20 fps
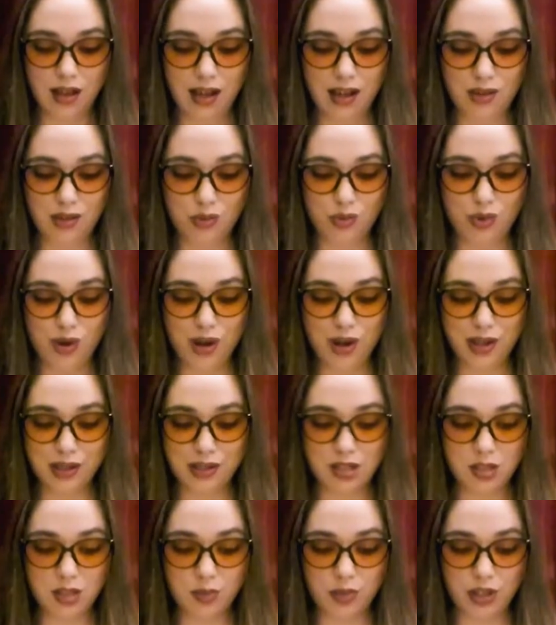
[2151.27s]
and water
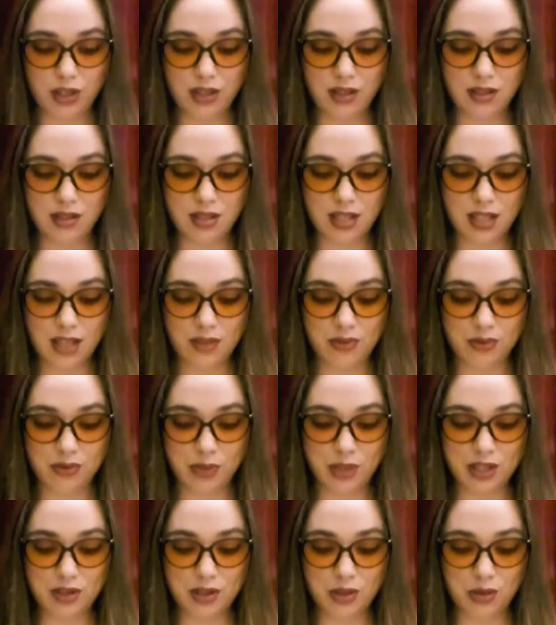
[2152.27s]
spread itself
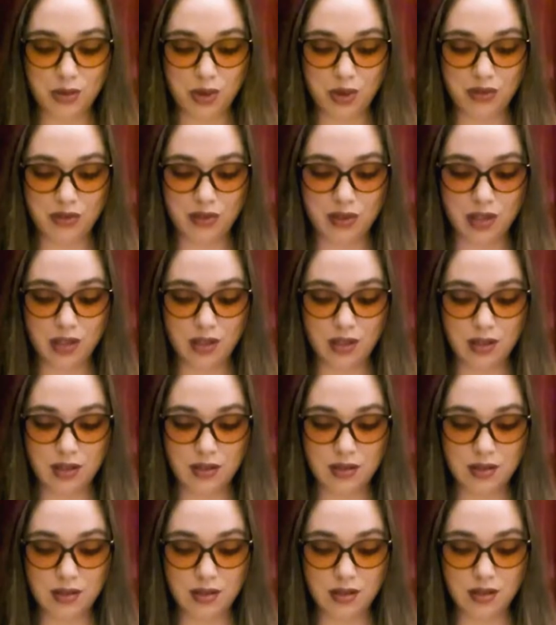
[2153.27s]
wheresoever it
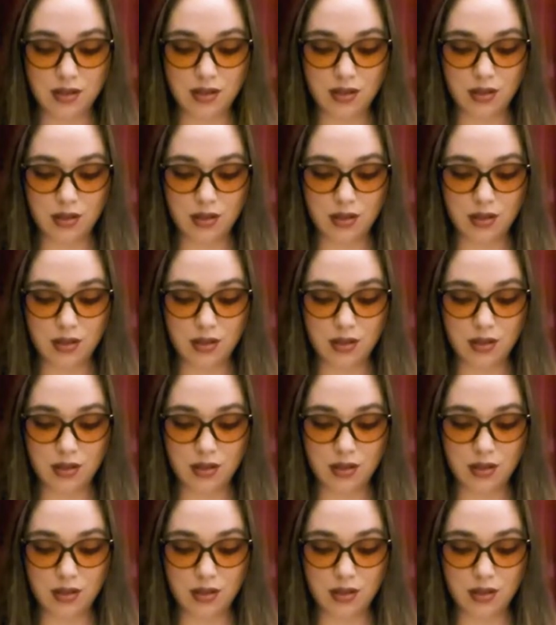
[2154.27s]
listened,